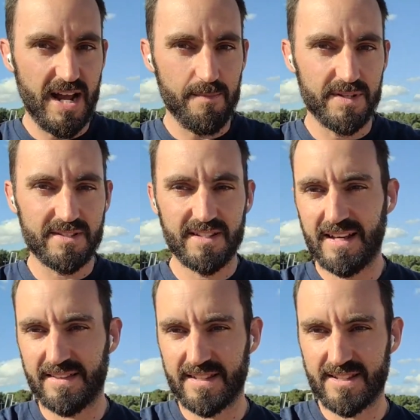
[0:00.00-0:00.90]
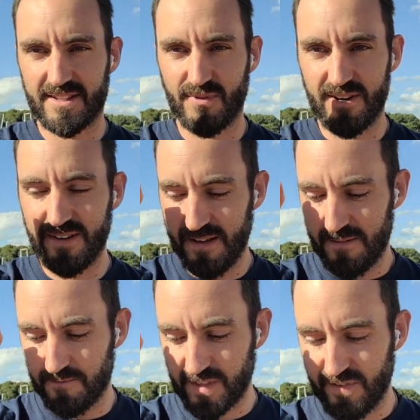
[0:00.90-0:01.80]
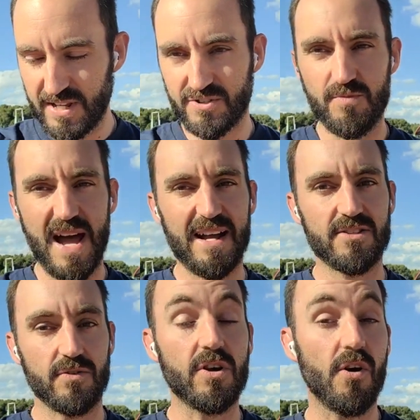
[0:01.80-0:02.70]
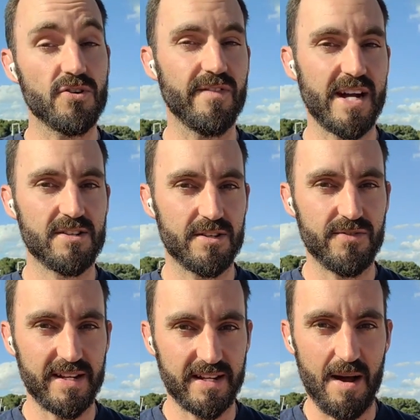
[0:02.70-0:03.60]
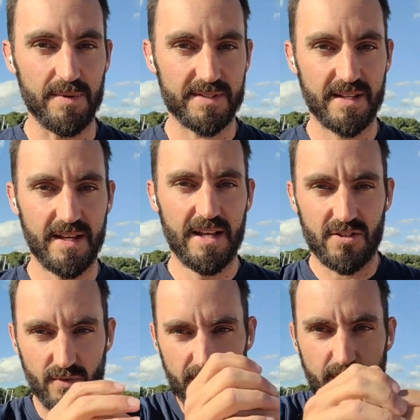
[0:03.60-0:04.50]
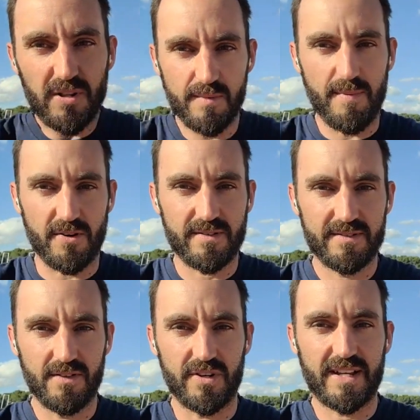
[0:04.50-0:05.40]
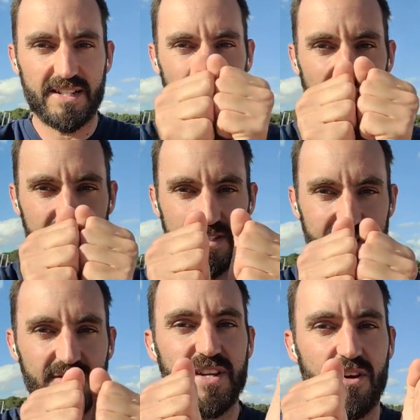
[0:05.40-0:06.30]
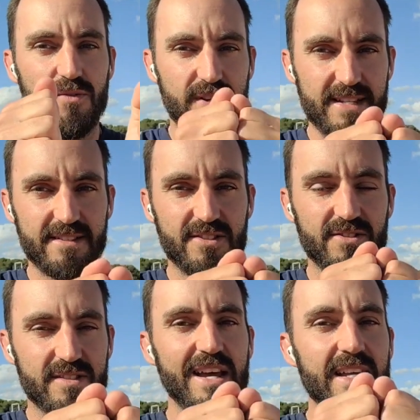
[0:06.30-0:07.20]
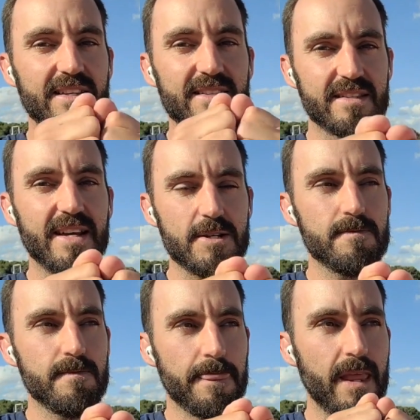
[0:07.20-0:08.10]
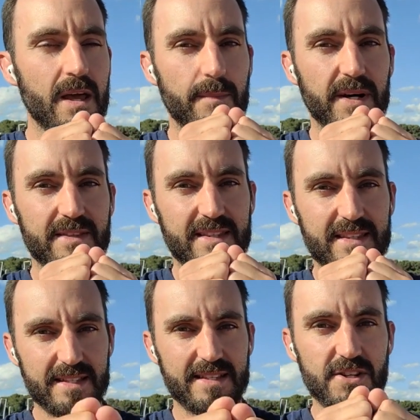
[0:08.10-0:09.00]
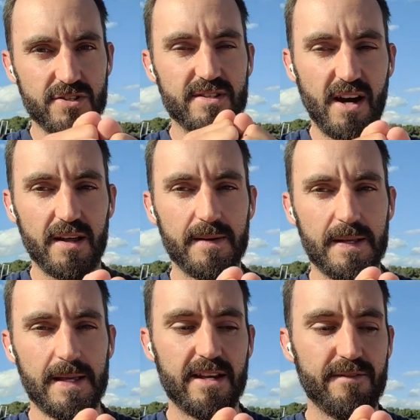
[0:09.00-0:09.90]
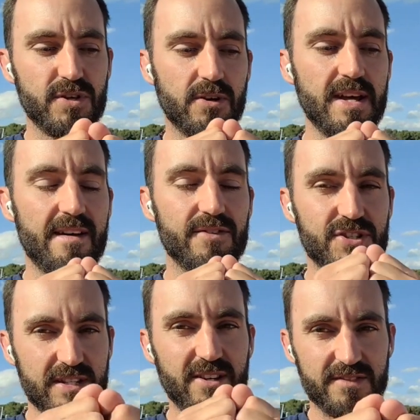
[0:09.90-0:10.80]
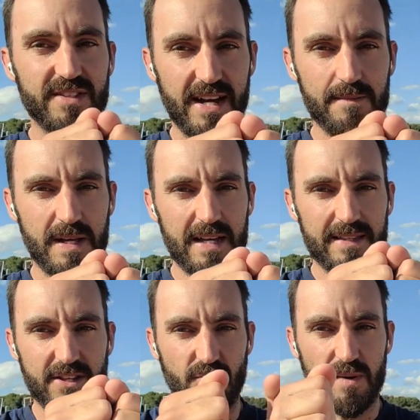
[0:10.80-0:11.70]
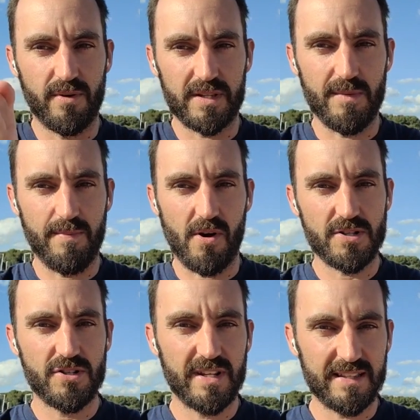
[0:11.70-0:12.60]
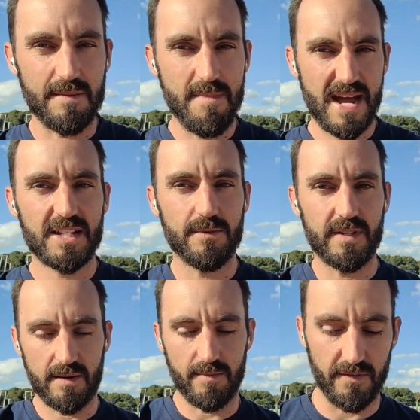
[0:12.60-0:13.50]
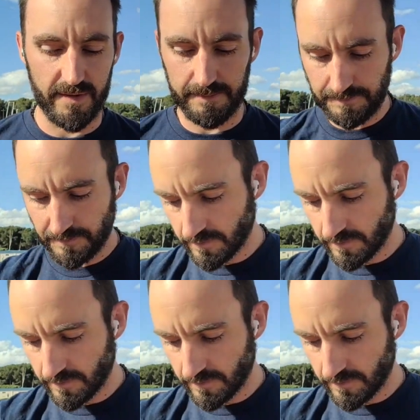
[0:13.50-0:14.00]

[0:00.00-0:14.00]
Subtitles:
happens, and this is where VO2 max or cardiovascular training happens. So we're going to pull them apart. I want to get you out of this stage. There are reasons to stay in this stage, but this session is not. And if you don't have a shit ton of time, then you want to pull them apart. You get the maximum out of both of them.